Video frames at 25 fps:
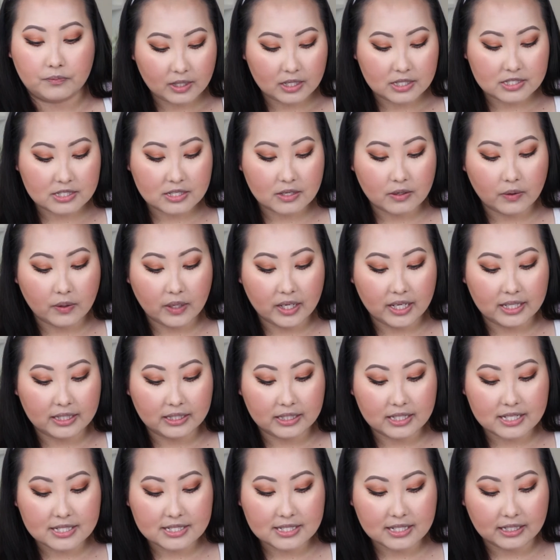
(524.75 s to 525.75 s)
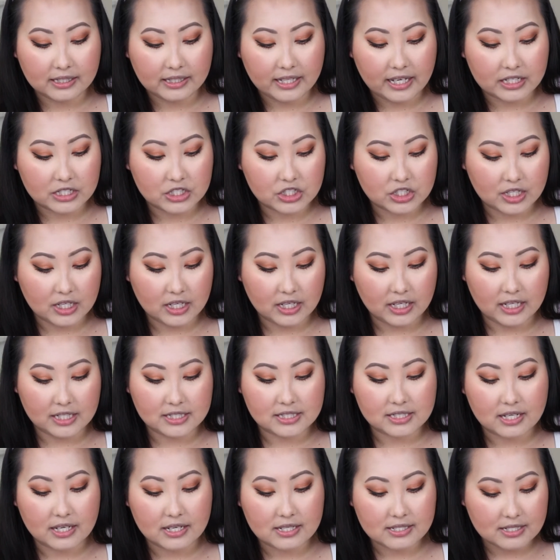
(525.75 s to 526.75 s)
So in this collection, it
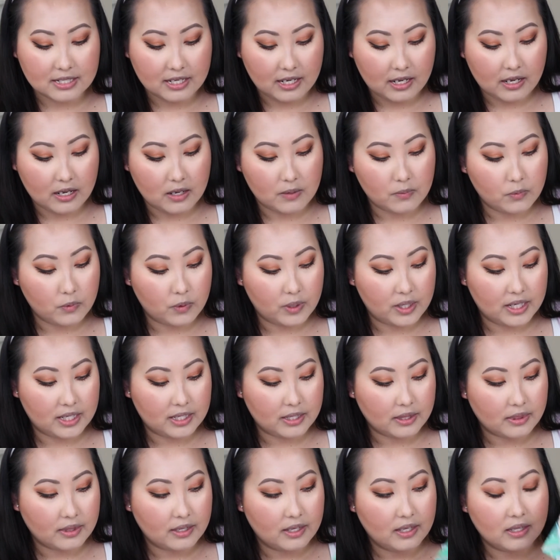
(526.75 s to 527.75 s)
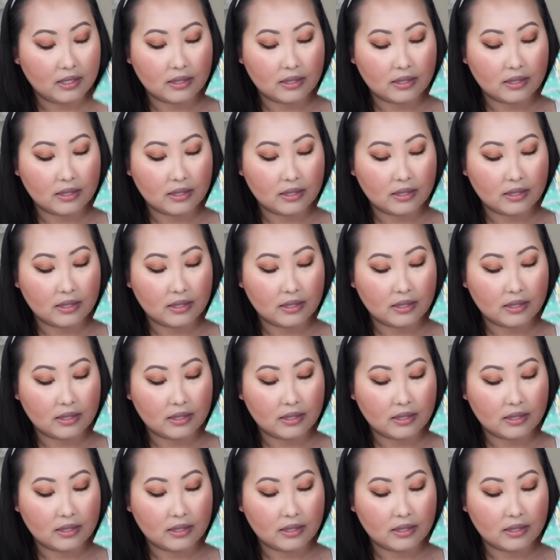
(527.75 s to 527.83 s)
does come with